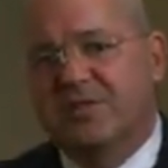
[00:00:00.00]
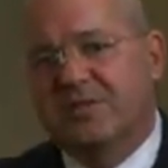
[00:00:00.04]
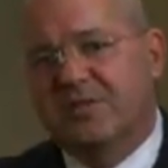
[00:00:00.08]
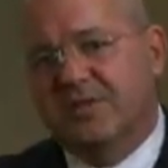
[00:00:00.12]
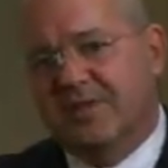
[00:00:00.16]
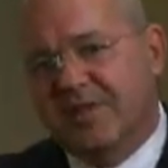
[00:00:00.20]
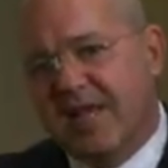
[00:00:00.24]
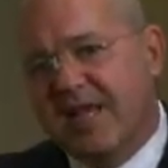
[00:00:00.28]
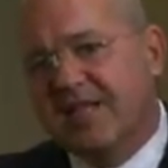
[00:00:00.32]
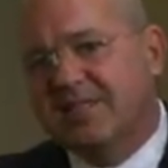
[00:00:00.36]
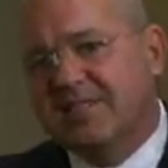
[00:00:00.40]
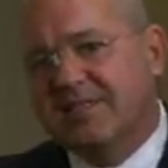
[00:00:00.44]
So
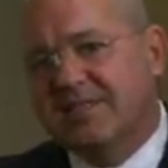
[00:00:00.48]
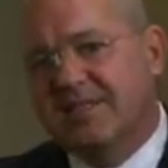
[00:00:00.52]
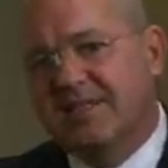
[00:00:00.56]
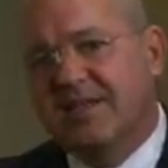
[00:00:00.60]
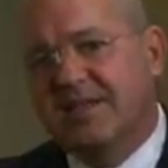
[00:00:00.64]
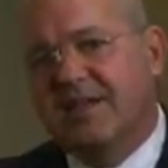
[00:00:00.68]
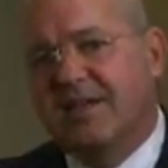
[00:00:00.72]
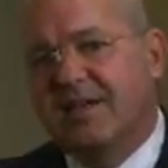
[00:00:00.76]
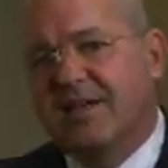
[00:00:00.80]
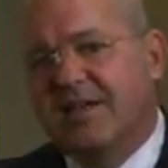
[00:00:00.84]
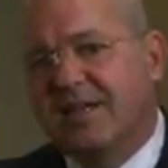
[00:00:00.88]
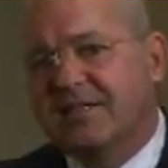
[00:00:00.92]
that's
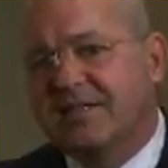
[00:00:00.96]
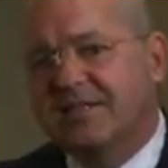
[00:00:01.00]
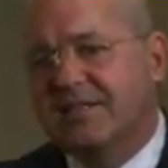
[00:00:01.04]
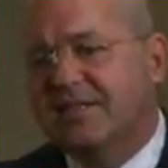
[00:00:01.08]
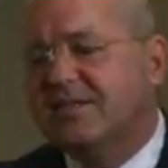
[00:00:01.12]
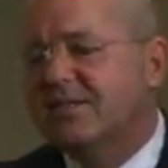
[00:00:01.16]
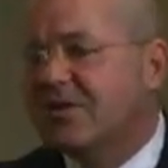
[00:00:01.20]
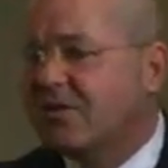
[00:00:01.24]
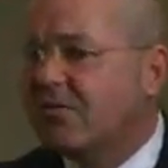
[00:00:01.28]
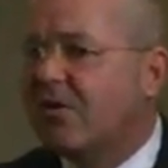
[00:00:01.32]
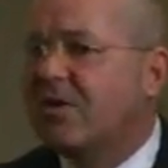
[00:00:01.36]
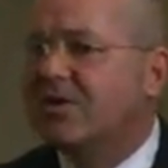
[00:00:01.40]

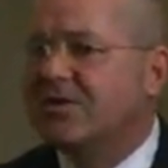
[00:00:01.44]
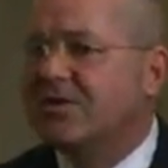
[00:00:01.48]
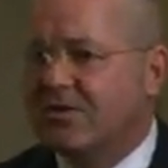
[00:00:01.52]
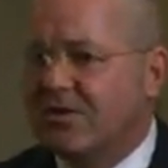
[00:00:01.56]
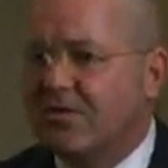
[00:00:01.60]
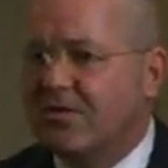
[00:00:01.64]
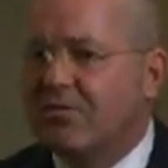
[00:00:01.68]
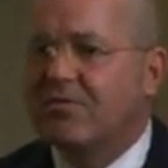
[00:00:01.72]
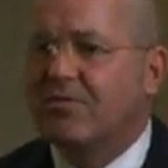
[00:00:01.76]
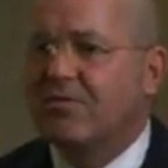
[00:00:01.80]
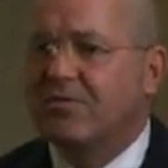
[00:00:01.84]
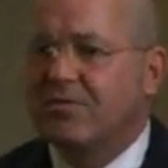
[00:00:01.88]
it's across the
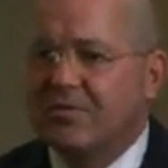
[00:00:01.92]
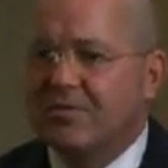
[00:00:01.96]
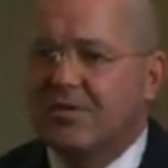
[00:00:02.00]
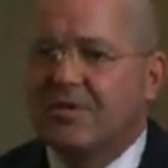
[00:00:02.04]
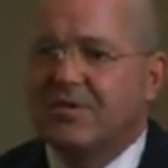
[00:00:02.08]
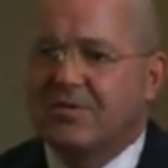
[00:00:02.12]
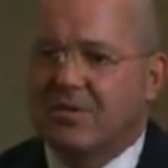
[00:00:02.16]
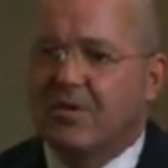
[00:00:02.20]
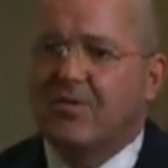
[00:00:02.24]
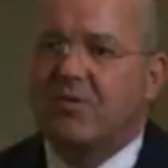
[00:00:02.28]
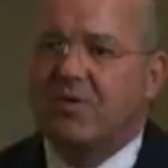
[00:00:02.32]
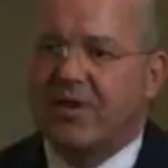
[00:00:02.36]
whole
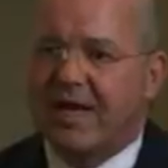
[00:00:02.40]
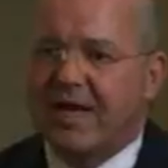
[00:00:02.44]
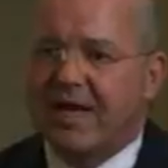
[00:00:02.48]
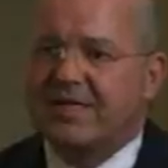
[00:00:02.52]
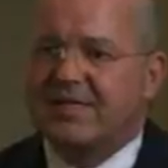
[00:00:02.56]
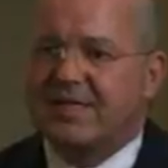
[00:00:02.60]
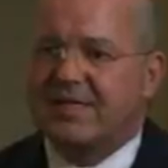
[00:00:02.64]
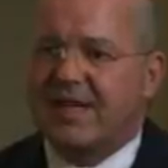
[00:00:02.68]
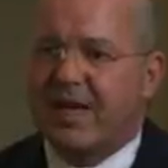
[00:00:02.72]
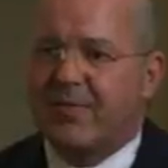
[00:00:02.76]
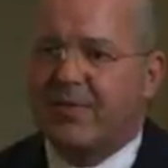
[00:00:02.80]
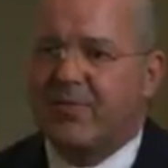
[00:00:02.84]

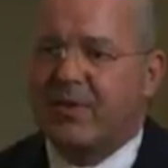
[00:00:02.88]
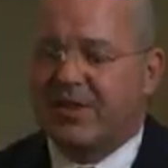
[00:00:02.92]
landscape.